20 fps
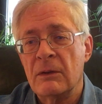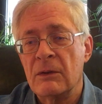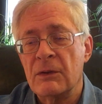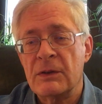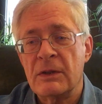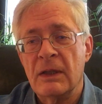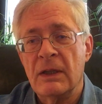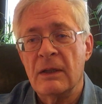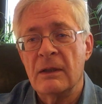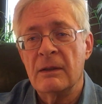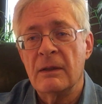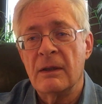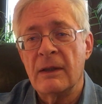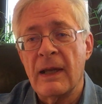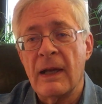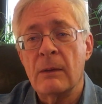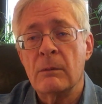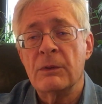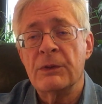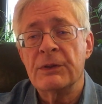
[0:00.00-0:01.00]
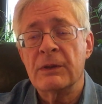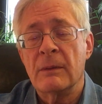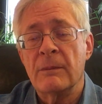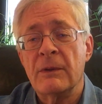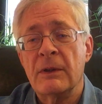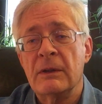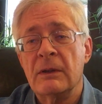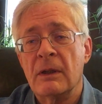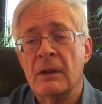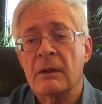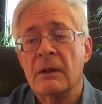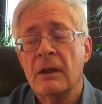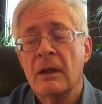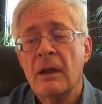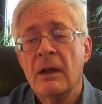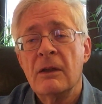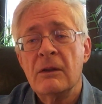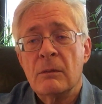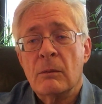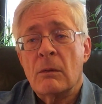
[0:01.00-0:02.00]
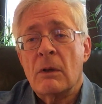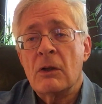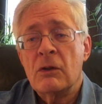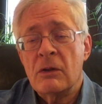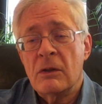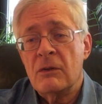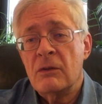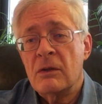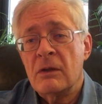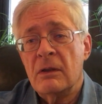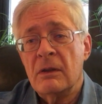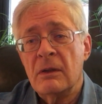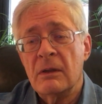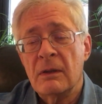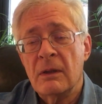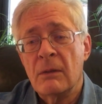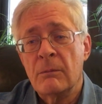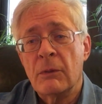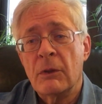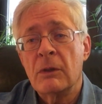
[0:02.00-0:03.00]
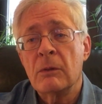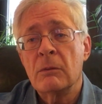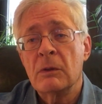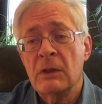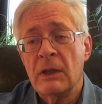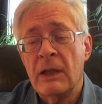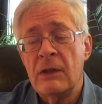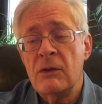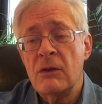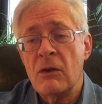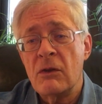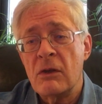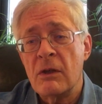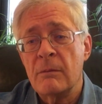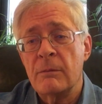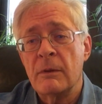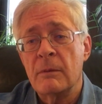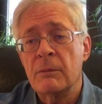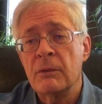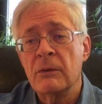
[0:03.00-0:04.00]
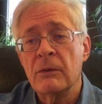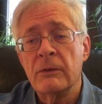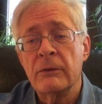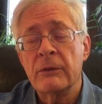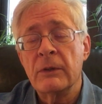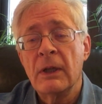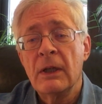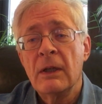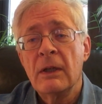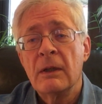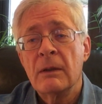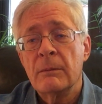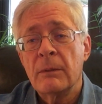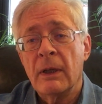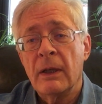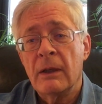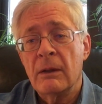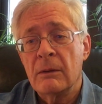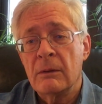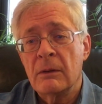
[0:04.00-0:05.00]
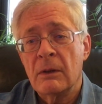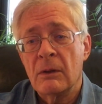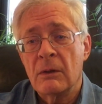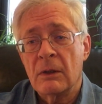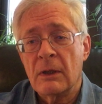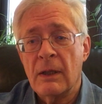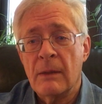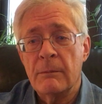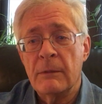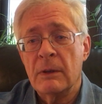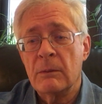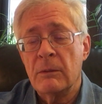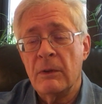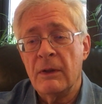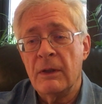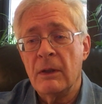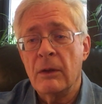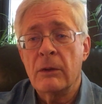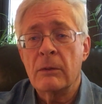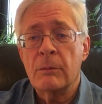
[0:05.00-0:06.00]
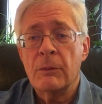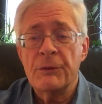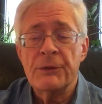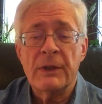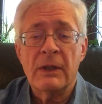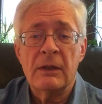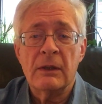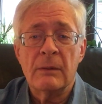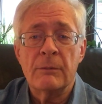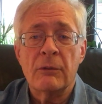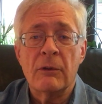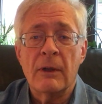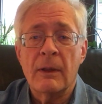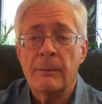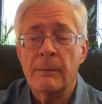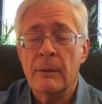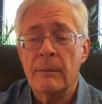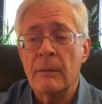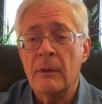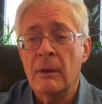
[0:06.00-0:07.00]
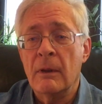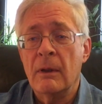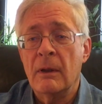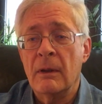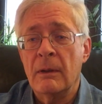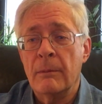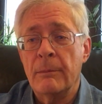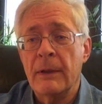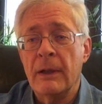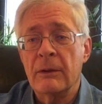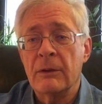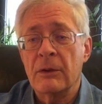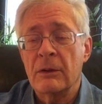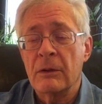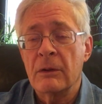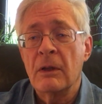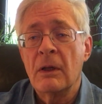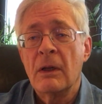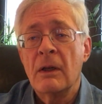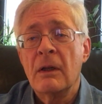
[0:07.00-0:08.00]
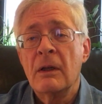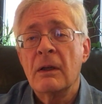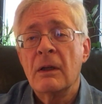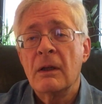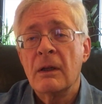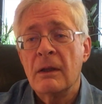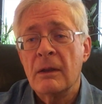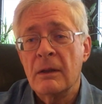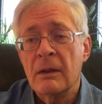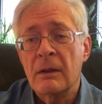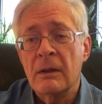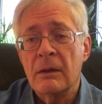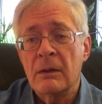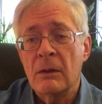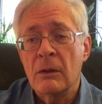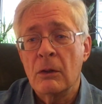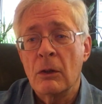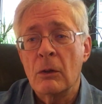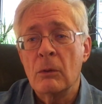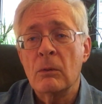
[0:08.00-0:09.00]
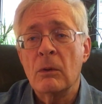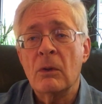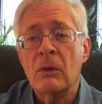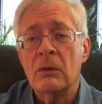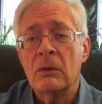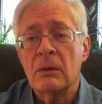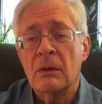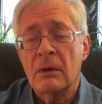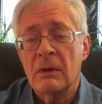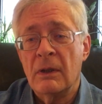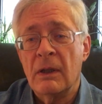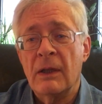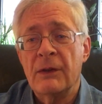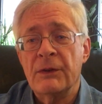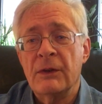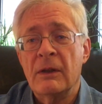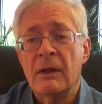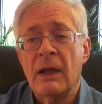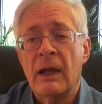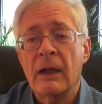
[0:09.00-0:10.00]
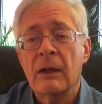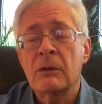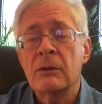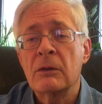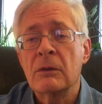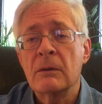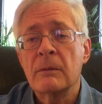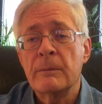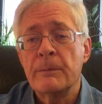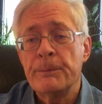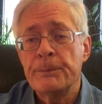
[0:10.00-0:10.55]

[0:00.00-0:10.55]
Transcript: understand that was something that, why should she? But her relationship improved by her coming with the other presenting problem about her role as an actor.